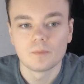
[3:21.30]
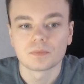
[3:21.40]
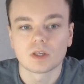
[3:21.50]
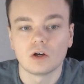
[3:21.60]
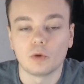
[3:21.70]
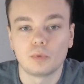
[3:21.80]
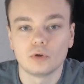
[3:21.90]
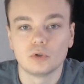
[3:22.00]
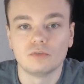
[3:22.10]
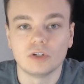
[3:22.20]
I'll probably
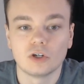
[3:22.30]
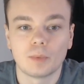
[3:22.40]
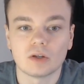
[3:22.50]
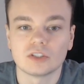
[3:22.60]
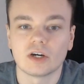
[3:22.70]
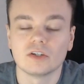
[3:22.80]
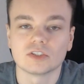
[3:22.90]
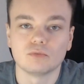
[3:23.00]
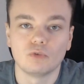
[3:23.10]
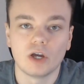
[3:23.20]
do a video about diets
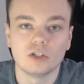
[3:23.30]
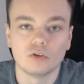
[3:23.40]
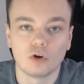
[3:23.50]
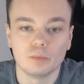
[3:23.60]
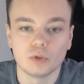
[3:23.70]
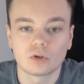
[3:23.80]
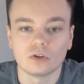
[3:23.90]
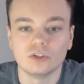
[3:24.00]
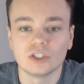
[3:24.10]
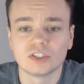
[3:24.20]
and rare neuro-immune
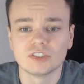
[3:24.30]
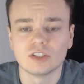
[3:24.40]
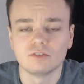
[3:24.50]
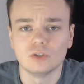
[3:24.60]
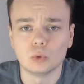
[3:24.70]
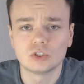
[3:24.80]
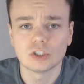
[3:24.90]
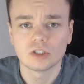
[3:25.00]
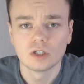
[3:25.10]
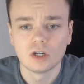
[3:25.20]
conditions in the
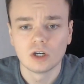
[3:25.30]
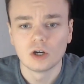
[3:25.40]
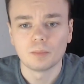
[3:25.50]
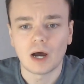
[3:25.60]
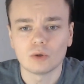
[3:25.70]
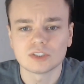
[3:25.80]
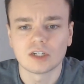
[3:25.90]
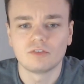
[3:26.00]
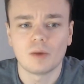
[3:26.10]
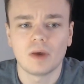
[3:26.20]
future, but outside
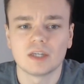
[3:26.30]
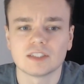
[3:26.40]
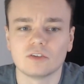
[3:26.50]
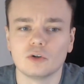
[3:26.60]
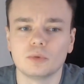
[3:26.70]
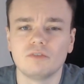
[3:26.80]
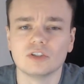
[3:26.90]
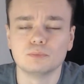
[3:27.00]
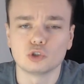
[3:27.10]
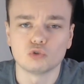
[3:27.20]
of MS I don't believe there's
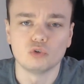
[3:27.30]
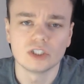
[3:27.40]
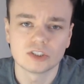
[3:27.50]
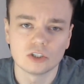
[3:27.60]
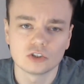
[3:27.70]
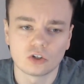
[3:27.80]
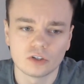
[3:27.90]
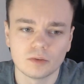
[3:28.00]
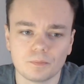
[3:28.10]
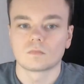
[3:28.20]
much research on it.